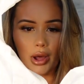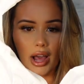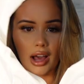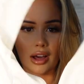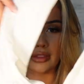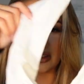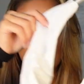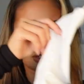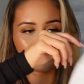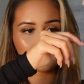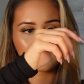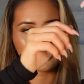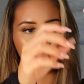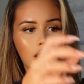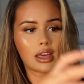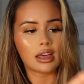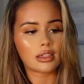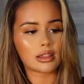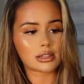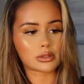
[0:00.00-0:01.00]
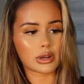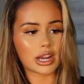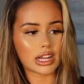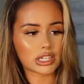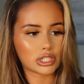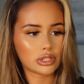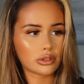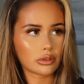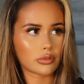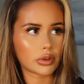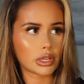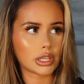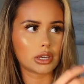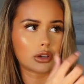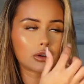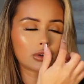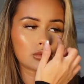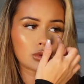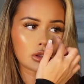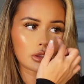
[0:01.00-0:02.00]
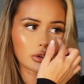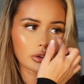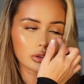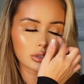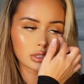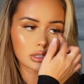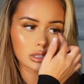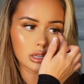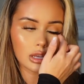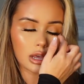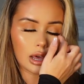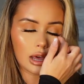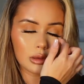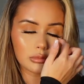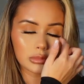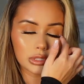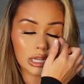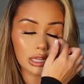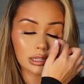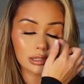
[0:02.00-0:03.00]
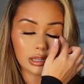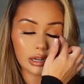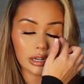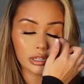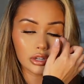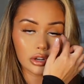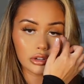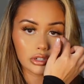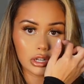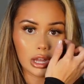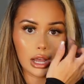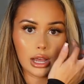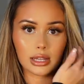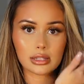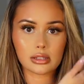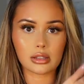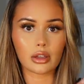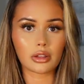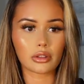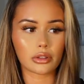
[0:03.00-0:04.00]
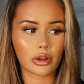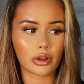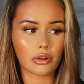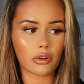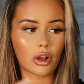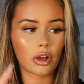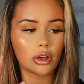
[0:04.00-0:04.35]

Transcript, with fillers: Wow, this is this would actually look really good with those um, jeans that I showed you guys earlier